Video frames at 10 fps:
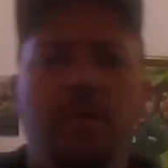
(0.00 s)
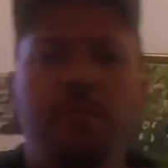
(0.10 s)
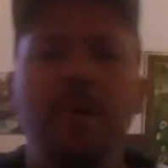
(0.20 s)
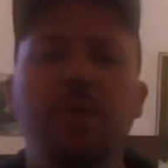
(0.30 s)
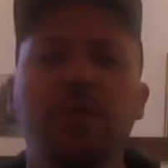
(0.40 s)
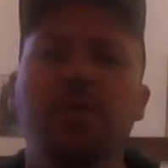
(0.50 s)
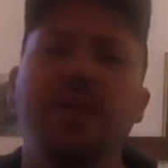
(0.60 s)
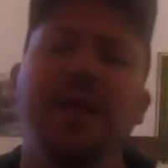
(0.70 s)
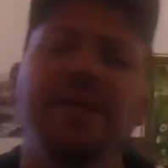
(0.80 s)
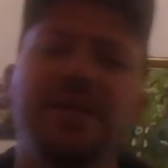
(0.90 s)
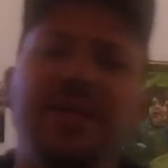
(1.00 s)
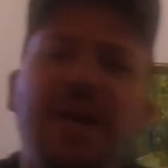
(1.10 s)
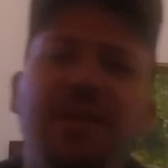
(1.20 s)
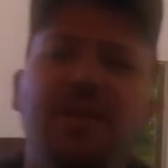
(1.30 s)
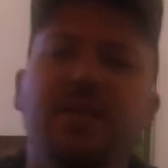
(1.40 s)
People don't
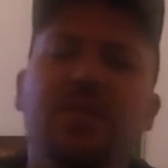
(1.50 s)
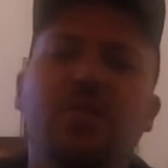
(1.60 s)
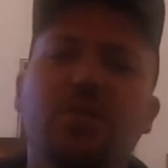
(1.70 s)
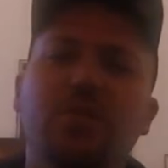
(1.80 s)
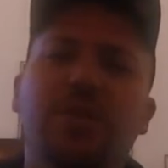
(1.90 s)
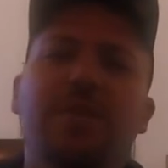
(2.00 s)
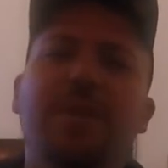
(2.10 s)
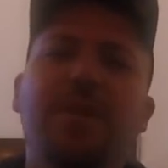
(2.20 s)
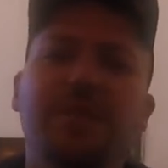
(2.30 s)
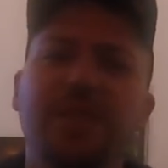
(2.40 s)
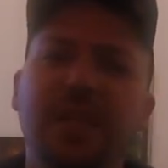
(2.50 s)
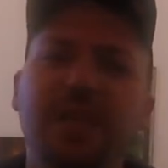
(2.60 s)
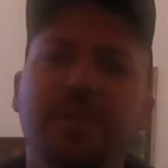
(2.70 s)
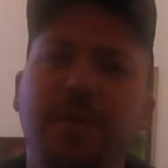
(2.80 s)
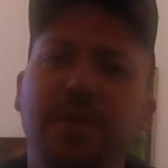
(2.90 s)
understand that it's not just about
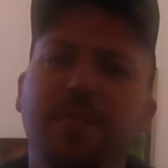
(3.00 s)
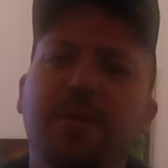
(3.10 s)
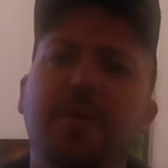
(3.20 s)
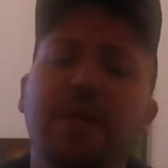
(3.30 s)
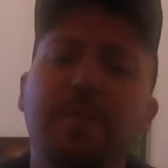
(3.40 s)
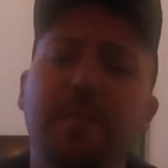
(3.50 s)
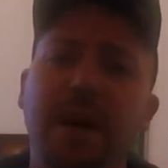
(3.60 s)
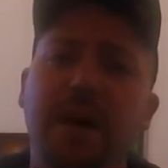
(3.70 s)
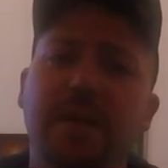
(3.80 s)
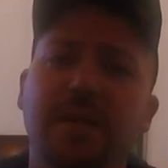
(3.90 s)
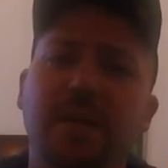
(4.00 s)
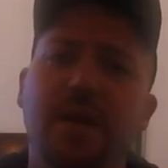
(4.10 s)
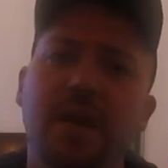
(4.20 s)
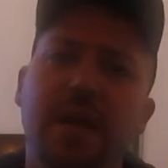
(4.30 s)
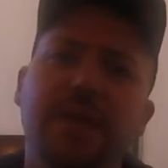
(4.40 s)
stick, but it's about impact,
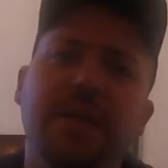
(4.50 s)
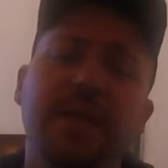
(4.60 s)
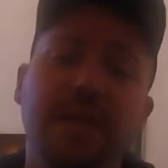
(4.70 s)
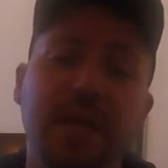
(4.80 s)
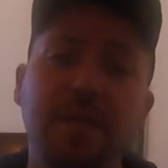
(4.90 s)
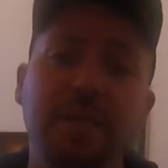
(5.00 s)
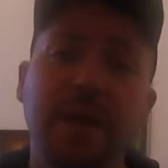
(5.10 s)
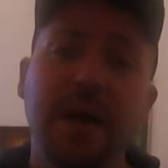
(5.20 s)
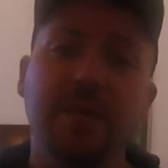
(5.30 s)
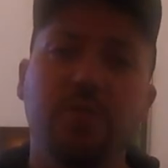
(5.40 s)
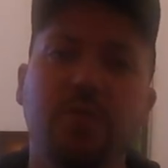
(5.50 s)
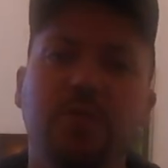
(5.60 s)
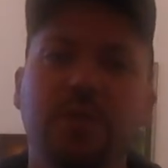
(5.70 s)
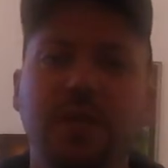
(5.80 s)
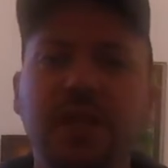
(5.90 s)
and that impact will
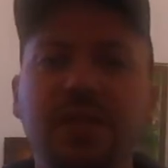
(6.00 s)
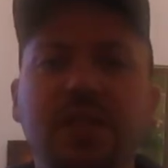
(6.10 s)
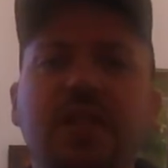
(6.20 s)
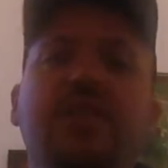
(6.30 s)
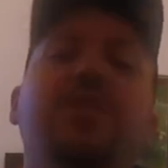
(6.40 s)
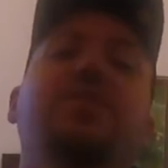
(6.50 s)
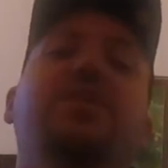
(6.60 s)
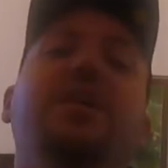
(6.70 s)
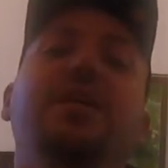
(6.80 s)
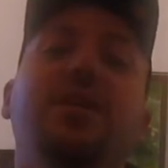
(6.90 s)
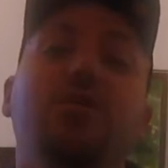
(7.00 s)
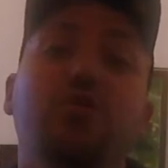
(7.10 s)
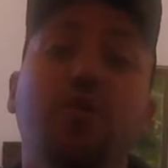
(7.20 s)
easily translate into